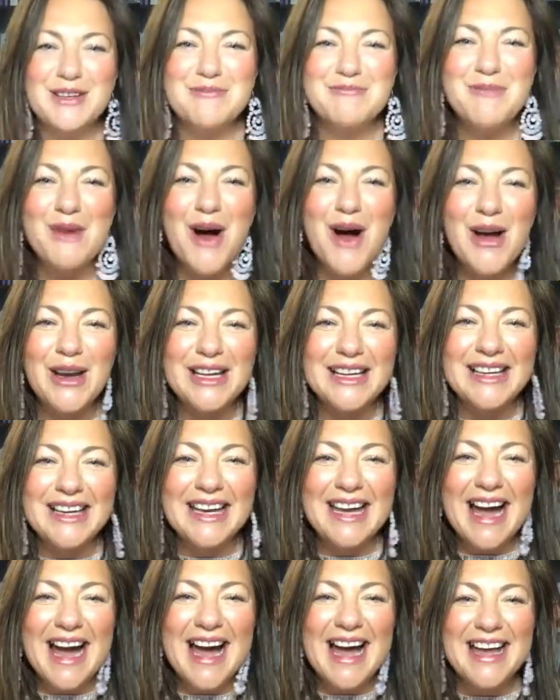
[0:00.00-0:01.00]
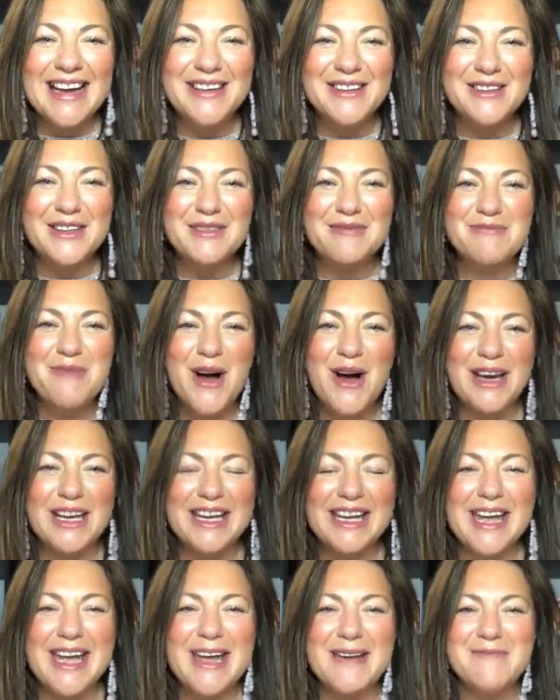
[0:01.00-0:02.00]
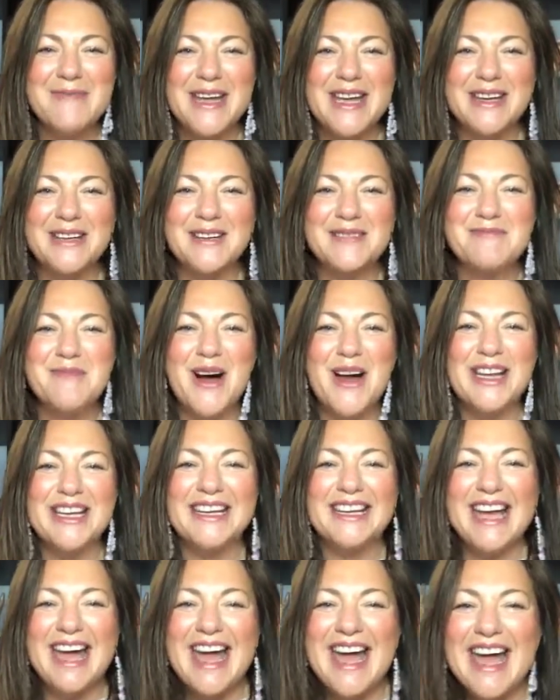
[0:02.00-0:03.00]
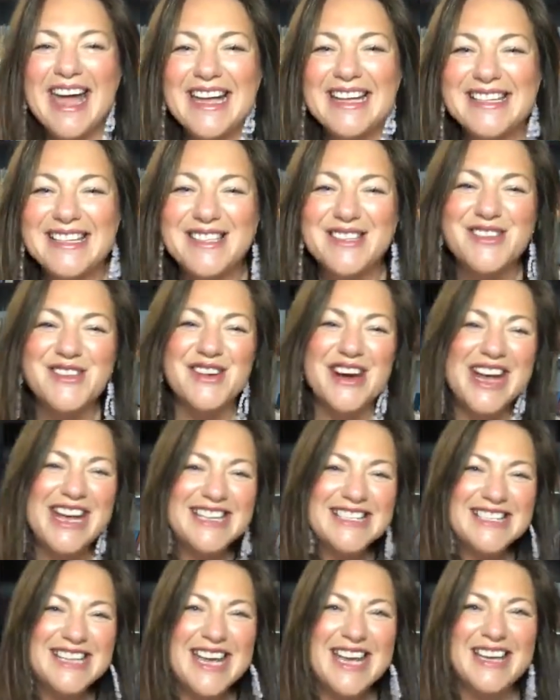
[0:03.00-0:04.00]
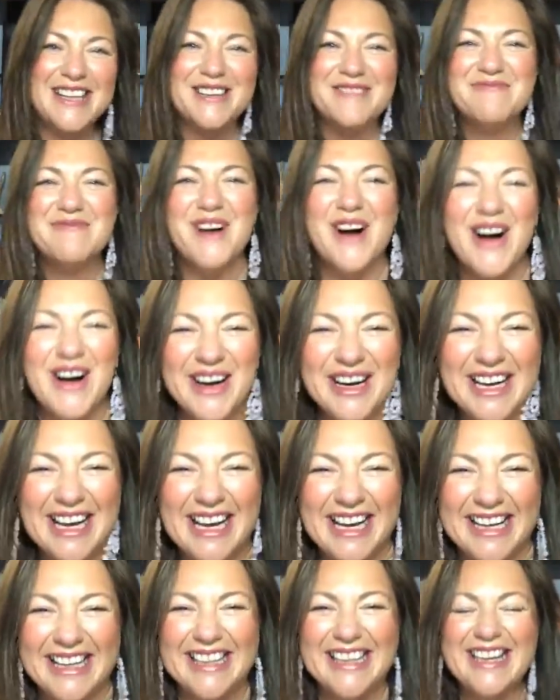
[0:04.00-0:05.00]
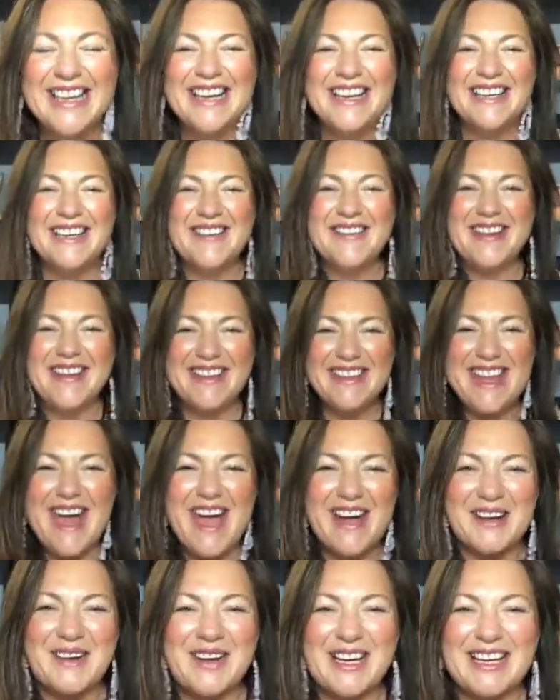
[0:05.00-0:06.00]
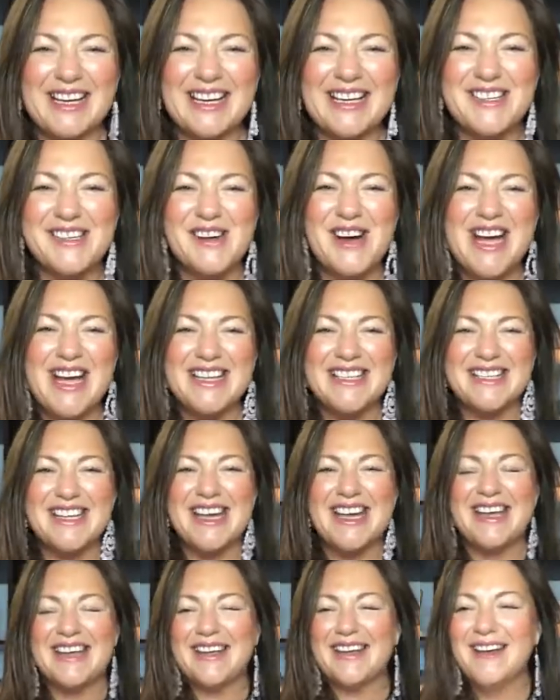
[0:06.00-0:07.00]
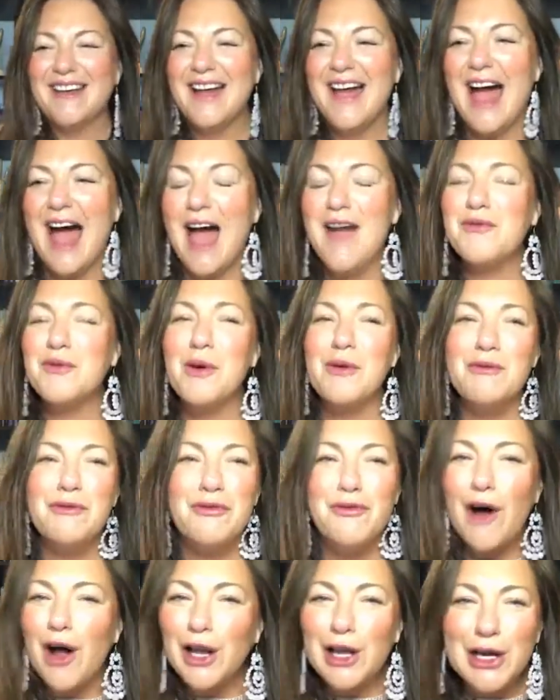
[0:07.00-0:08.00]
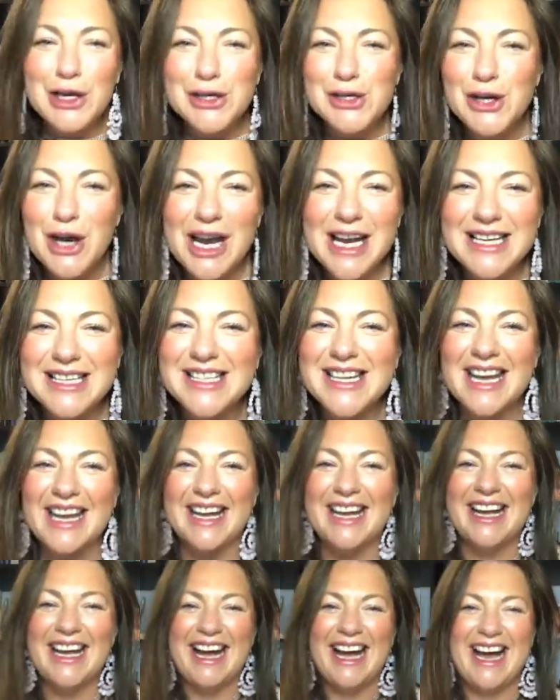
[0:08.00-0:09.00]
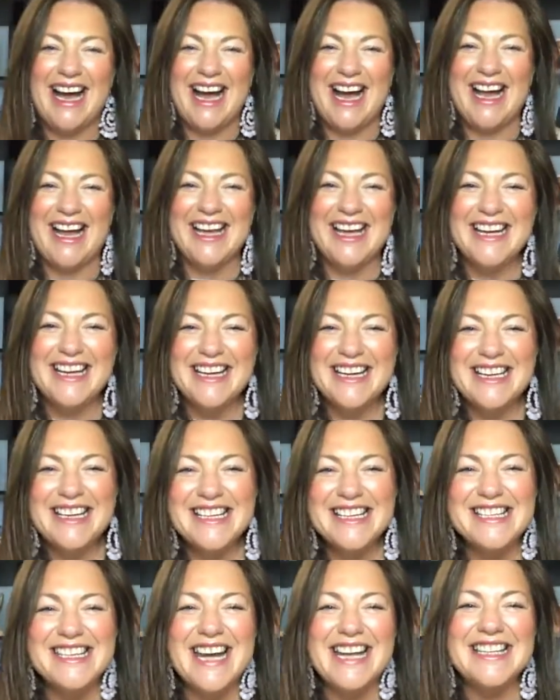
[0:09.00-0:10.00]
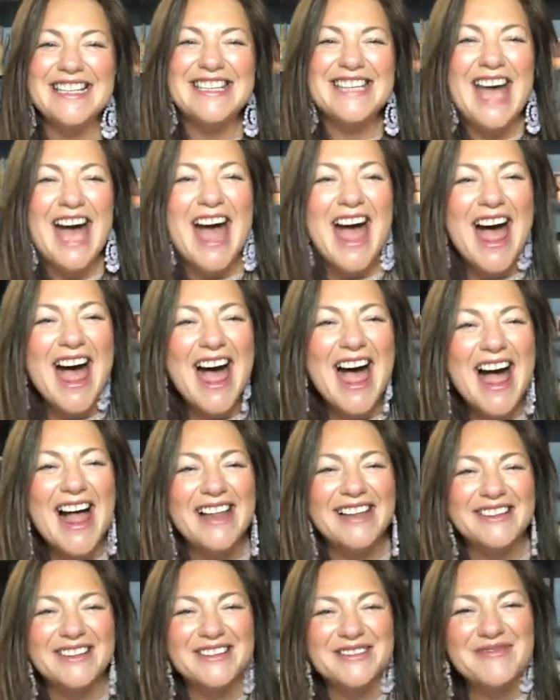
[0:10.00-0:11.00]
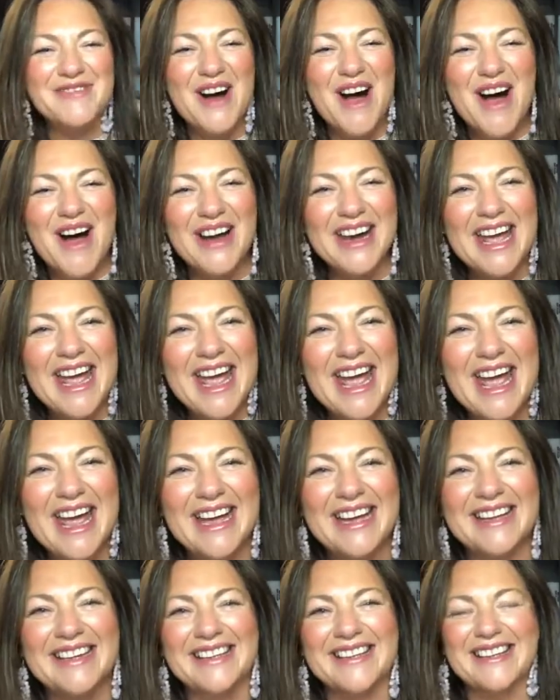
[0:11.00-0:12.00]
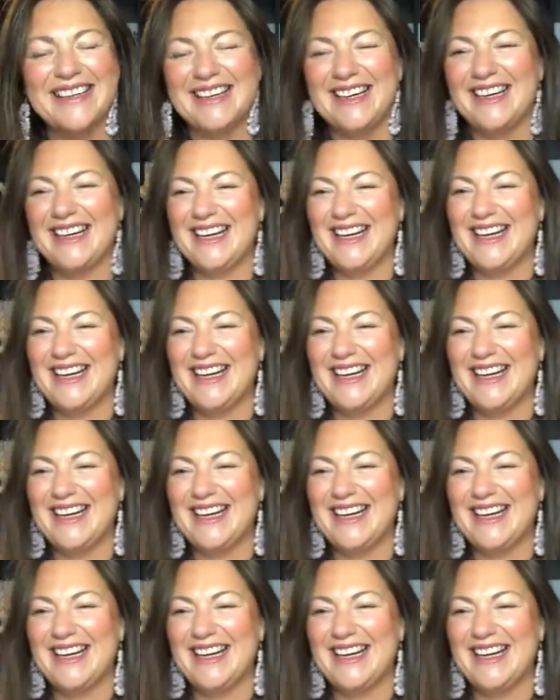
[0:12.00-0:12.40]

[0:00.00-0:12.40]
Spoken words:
Good morning, Leanne. Good morning, Amy. Good morning, Kate. Tracy, good morning. You're in there quickly, Tracy. Everyone follow Tracy. Chantel, good morning.